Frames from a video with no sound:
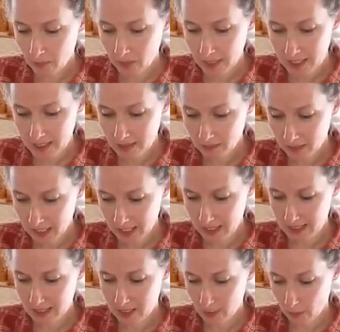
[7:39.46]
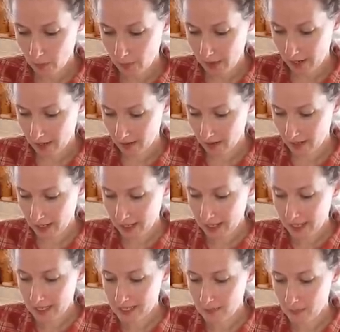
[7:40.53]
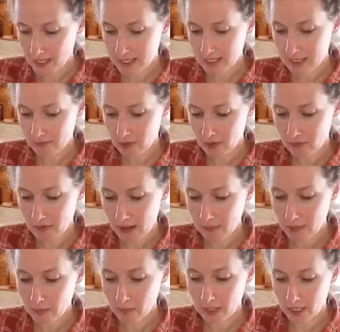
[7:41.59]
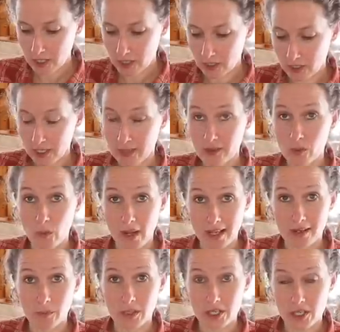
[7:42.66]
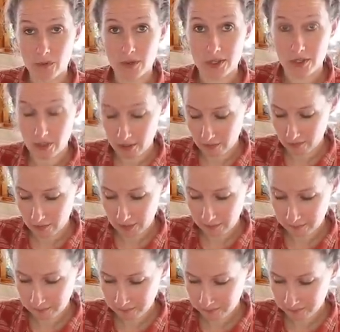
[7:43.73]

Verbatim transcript: be reasonably easy to prepare, and it must give your family pleasure in the way in which it was served.